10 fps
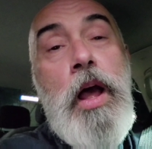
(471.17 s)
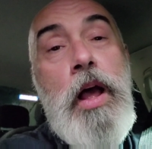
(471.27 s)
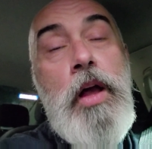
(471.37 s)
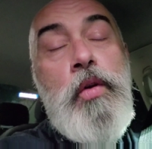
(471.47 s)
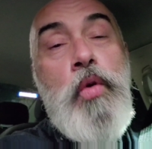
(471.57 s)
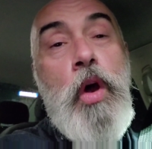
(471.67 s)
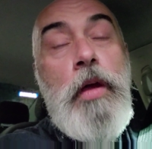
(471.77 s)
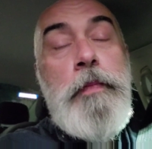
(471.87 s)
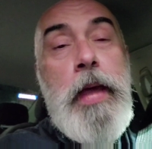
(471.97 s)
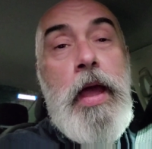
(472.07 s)
crawl
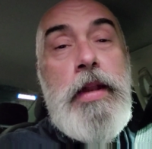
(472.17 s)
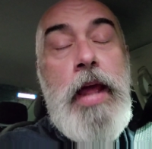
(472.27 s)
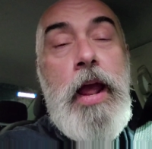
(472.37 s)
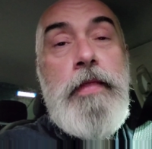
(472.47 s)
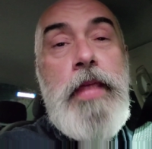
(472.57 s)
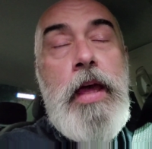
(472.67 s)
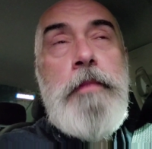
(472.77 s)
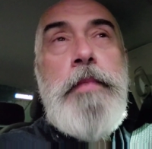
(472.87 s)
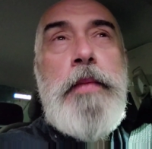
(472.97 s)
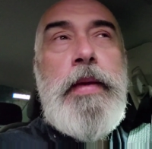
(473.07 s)
in bed, and
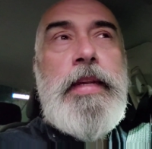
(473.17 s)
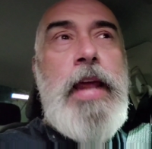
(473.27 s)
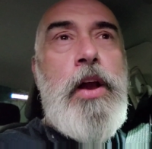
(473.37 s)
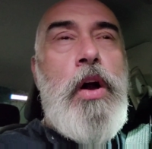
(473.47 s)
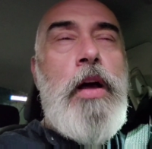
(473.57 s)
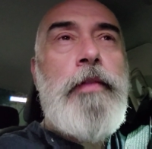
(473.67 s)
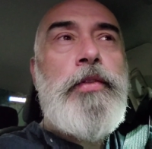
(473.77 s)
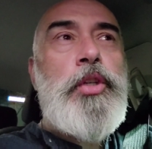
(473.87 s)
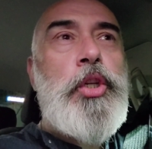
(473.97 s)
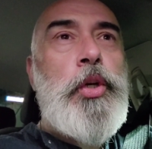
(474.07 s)
then maybe take off
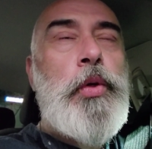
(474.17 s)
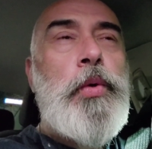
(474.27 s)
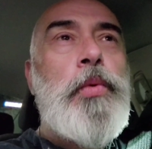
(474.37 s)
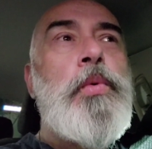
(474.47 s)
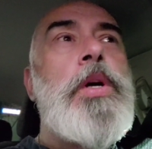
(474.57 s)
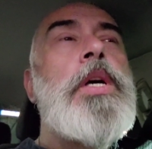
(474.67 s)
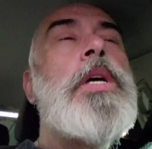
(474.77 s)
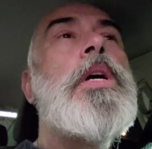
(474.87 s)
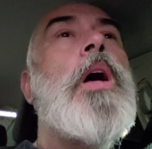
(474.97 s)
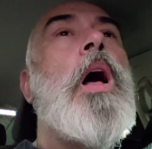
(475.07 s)
to
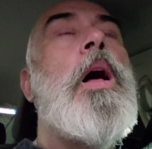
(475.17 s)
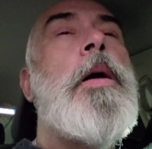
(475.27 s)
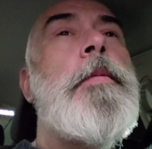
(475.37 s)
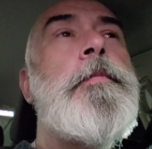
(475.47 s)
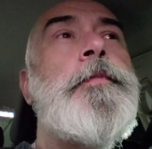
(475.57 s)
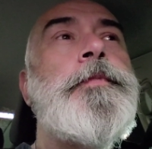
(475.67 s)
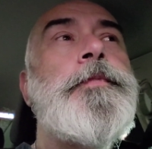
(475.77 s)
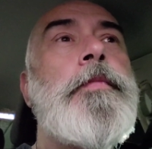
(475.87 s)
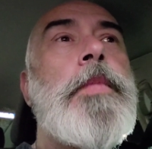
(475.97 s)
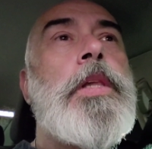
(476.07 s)

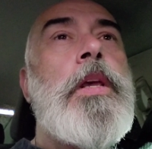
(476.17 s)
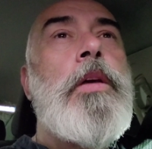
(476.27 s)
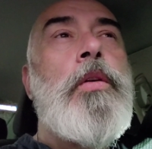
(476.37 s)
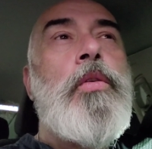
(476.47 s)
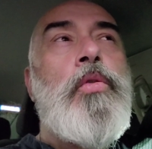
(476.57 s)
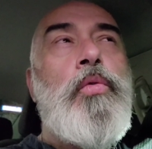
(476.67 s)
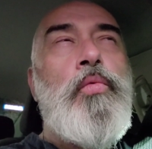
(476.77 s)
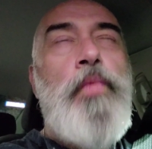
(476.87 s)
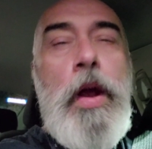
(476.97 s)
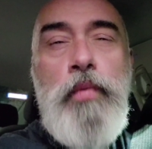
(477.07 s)

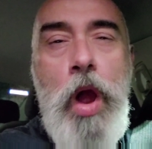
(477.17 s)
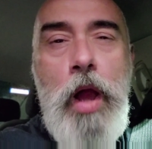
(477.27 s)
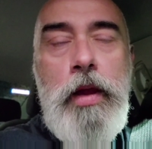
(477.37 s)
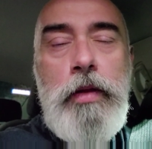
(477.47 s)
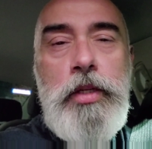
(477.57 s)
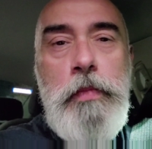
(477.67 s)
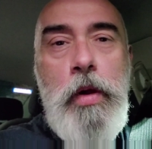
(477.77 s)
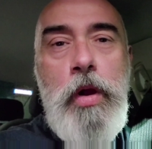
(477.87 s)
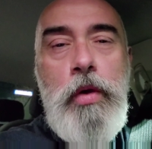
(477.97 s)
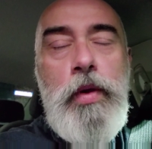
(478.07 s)
Red Rock
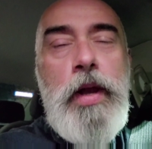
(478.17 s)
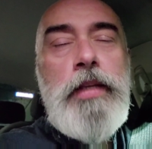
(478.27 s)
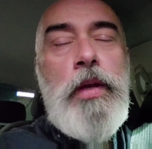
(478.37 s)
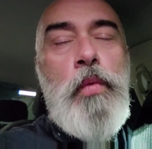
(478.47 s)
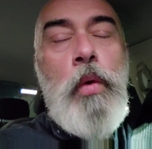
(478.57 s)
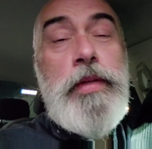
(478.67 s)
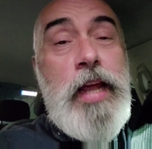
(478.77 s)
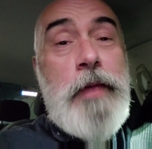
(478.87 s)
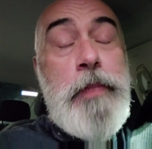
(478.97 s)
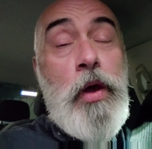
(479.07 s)
tomorrow, because it won't
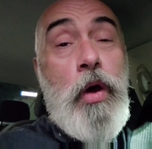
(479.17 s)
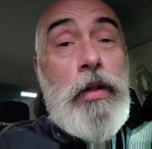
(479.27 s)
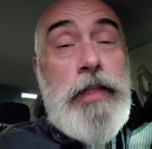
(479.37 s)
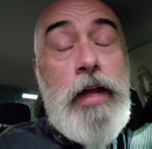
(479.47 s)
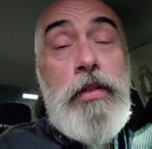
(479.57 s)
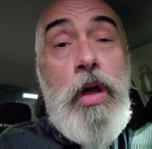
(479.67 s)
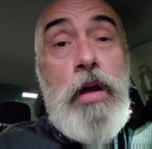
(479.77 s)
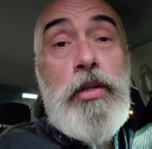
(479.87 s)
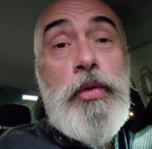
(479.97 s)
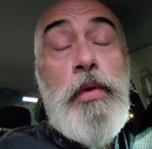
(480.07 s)
take me all day
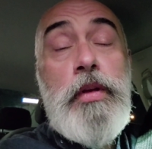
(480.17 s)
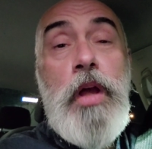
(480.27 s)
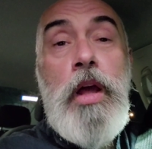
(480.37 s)
long to